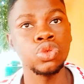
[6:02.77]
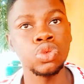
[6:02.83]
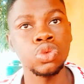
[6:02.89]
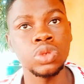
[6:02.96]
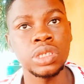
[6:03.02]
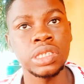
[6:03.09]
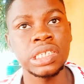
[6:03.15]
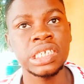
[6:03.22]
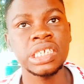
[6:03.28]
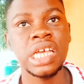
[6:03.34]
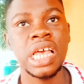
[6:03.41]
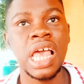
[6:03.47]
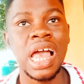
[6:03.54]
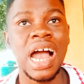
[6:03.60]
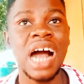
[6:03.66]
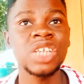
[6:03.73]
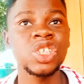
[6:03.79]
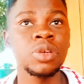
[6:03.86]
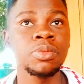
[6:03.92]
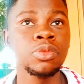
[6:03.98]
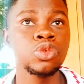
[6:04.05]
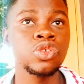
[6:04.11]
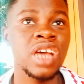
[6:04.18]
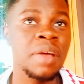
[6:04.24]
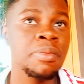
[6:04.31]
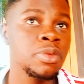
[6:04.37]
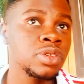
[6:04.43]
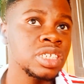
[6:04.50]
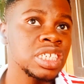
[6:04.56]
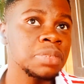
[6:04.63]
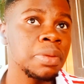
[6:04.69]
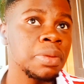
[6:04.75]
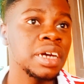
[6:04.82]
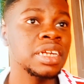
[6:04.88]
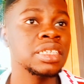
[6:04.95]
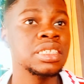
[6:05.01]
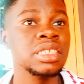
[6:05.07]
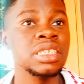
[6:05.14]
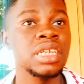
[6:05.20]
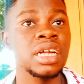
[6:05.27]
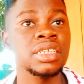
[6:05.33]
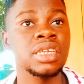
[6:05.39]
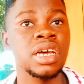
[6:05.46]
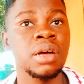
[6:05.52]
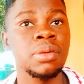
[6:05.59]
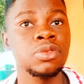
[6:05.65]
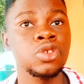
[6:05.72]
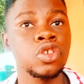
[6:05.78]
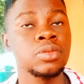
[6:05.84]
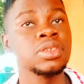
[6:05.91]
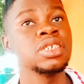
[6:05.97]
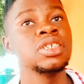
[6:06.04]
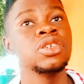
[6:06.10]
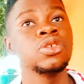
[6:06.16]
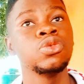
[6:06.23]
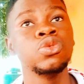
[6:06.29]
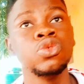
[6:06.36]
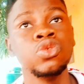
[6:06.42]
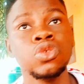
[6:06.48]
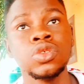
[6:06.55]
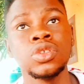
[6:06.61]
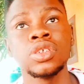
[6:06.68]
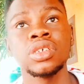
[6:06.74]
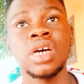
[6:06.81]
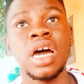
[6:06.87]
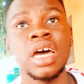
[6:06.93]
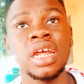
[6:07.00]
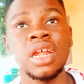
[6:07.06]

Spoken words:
do it. I asked some people to help me with Easy Buy, they say that some say they couldn't.